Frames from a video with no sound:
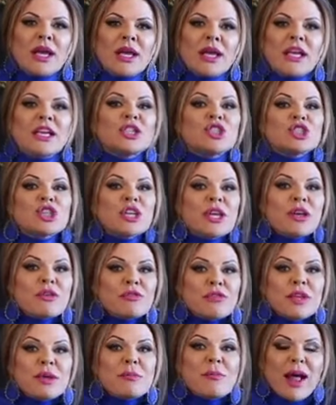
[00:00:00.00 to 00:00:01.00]
Is she a
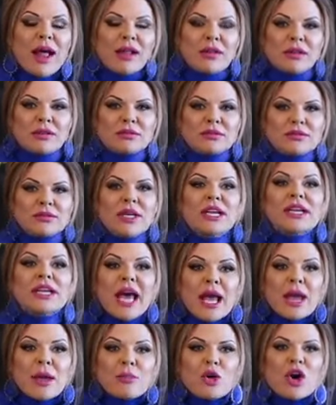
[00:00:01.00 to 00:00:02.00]
female?
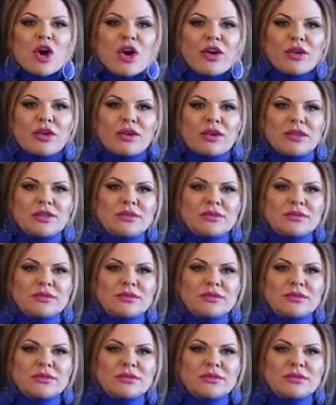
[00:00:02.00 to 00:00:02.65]
Name her.